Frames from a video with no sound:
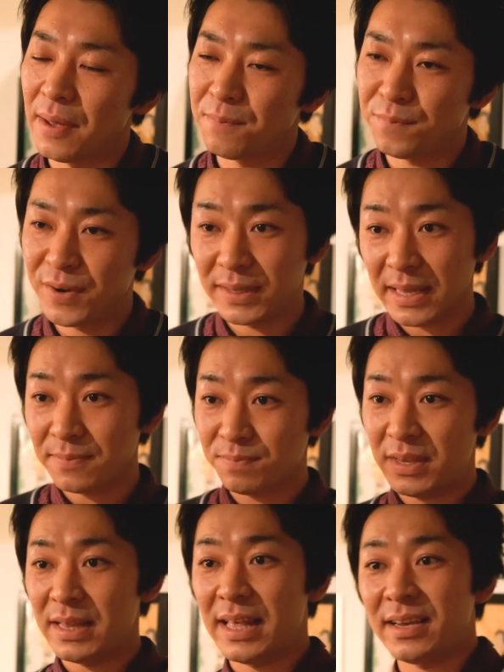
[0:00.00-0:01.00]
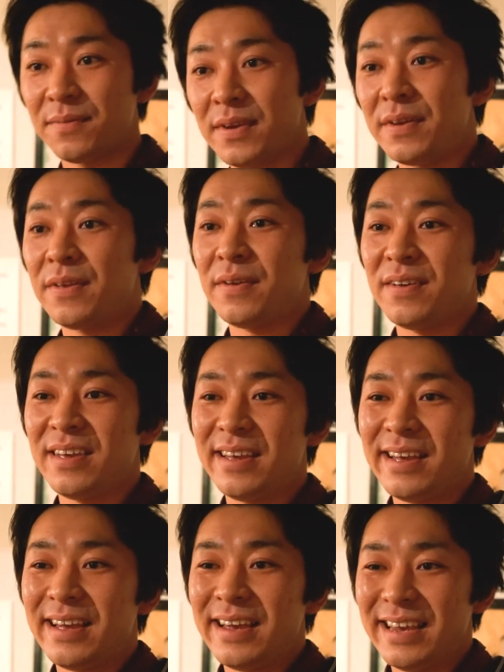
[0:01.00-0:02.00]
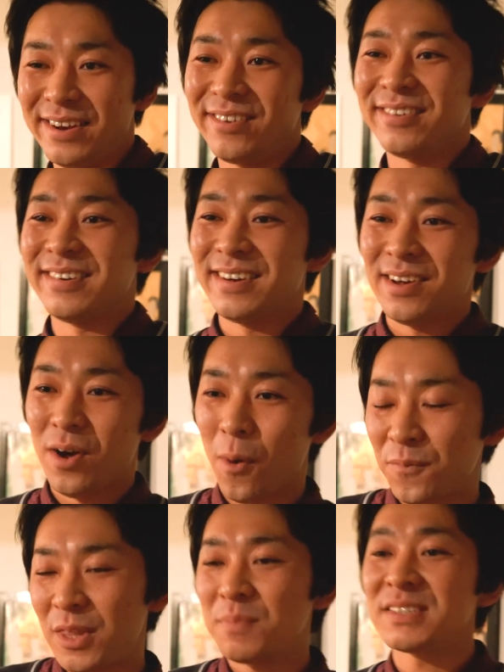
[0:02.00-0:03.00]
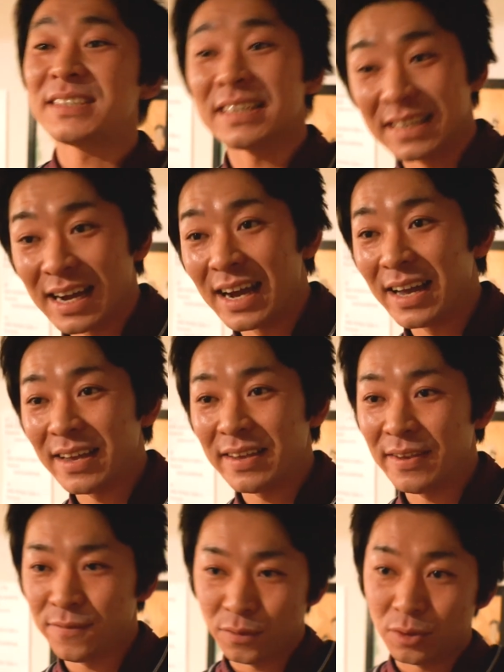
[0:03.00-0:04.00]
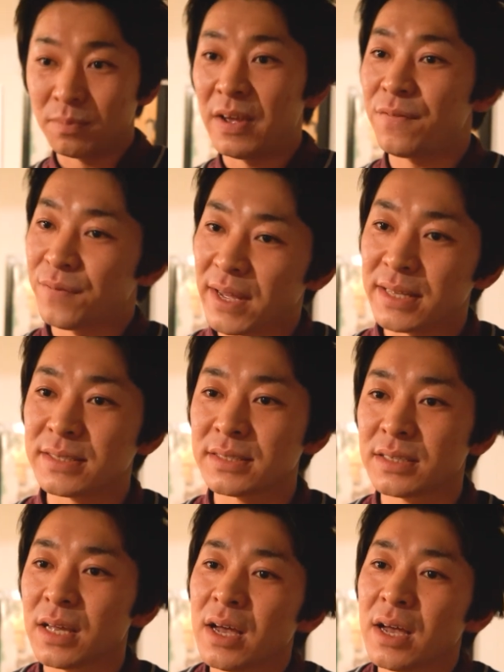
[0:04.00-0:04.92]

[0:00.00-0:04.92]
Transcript: I pretend to be like a very, you know, optimistic guy in front of my friends.